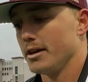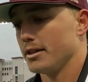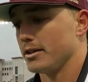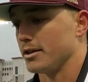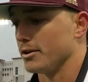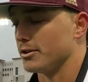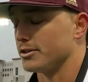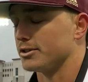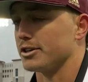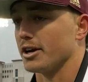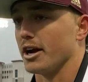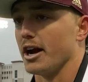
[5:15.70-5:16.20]

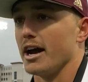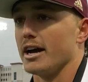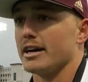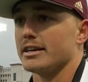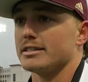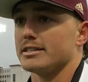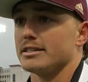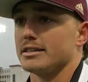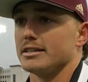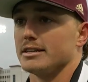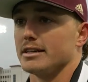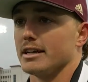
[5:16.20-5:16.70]
throw
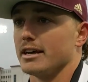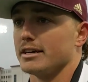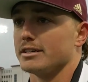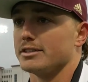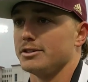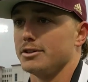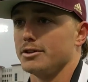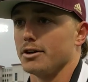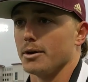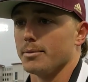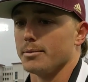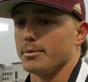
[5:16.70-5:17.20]
strikes and
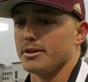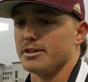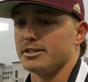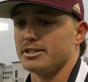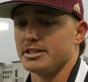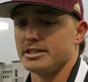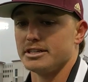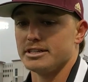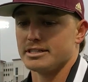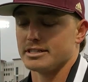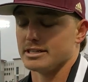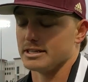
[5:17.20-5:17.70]
execute our
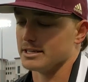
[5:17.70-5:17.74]
pitches